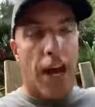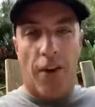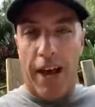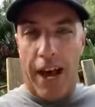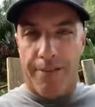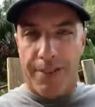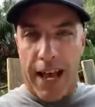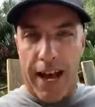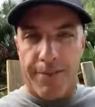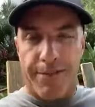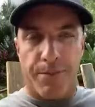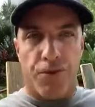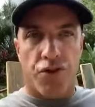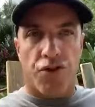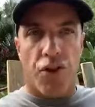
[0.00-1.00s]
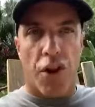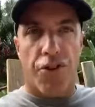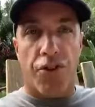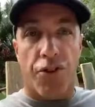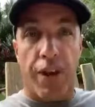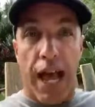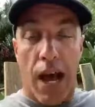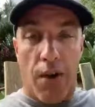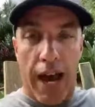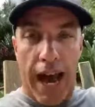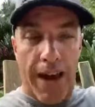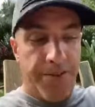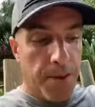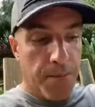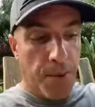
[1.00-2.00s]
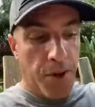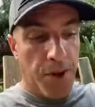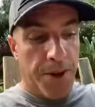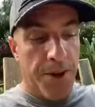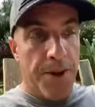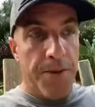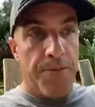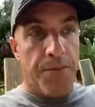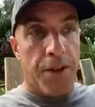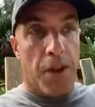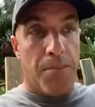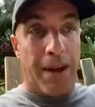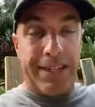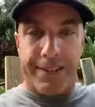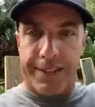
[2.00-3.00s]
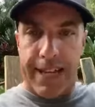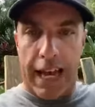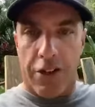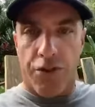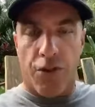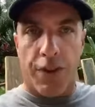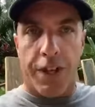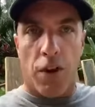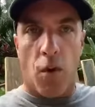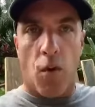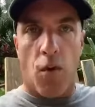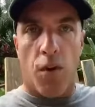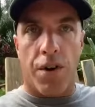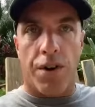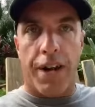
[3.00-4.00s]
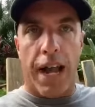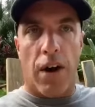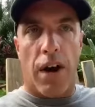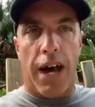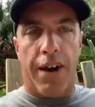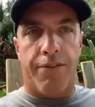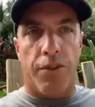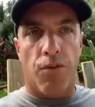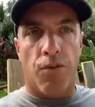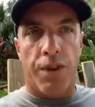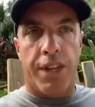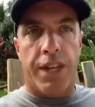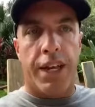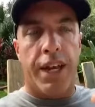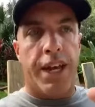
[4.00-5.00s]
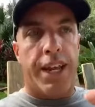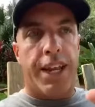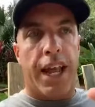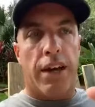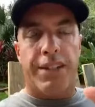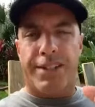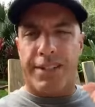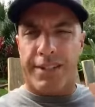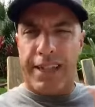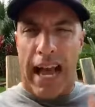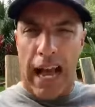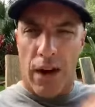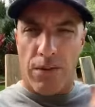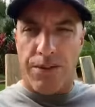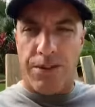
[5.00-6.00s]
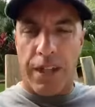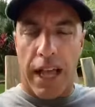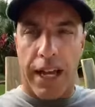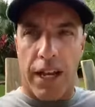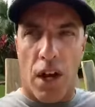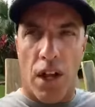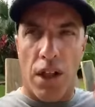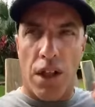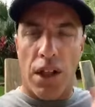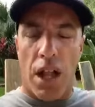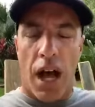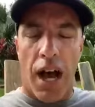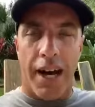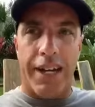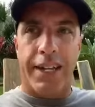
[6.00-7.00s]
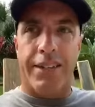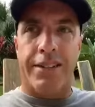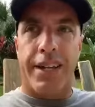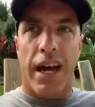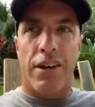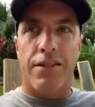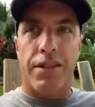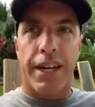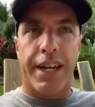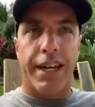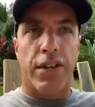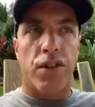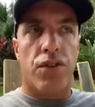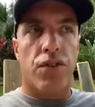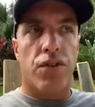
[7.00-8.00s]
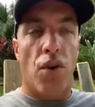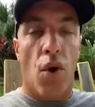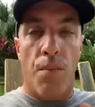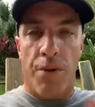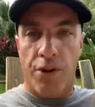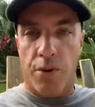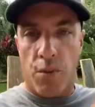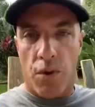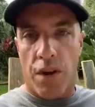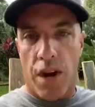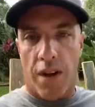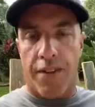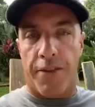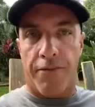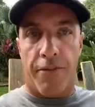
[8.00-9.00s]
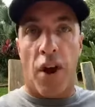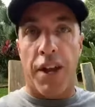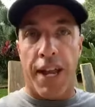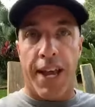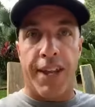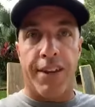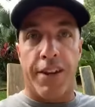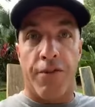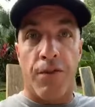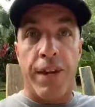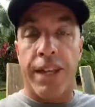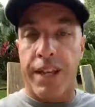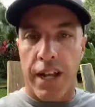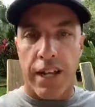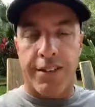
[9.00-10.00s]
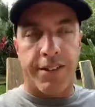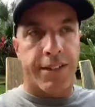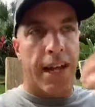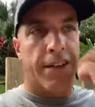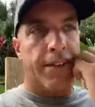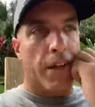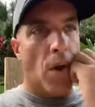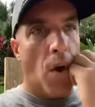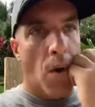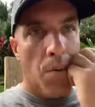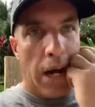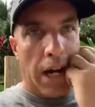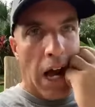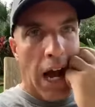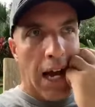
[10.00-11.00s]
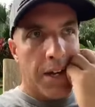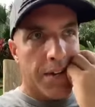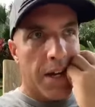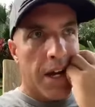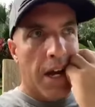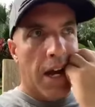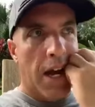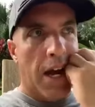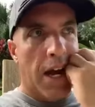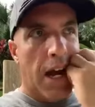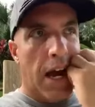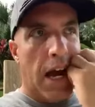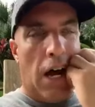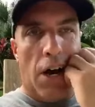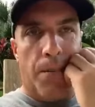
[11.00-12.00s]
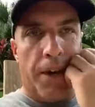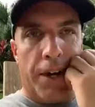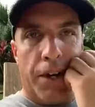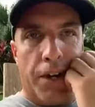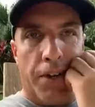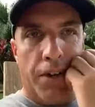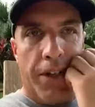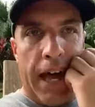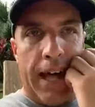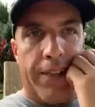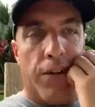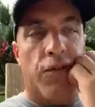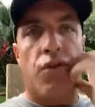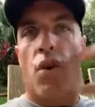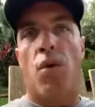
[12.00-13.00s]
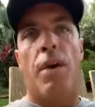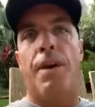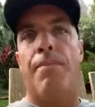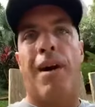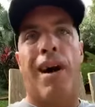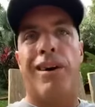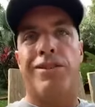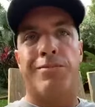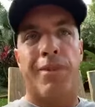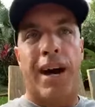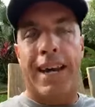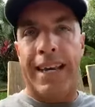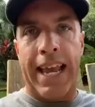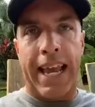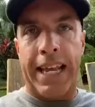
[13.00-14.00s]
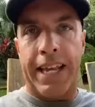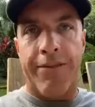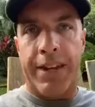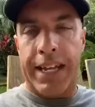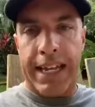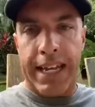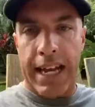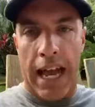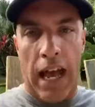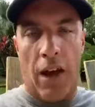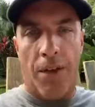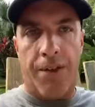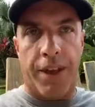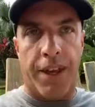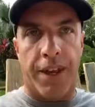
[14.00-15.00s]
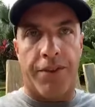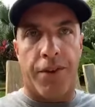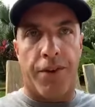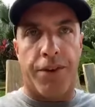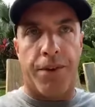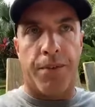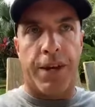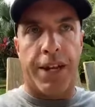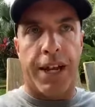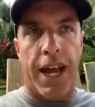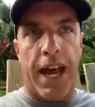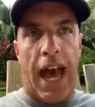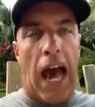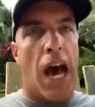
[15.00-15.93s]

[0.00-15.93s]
Now I have to have some structure. Now I have to put my schedule in order. Now I have to really, now it sounds like a lot. It sounds like it's so much work on the front end. It really does. It sounds like, oh my gosh, how am I going to do that? There's no way possible. I can't even eat healthy during the week.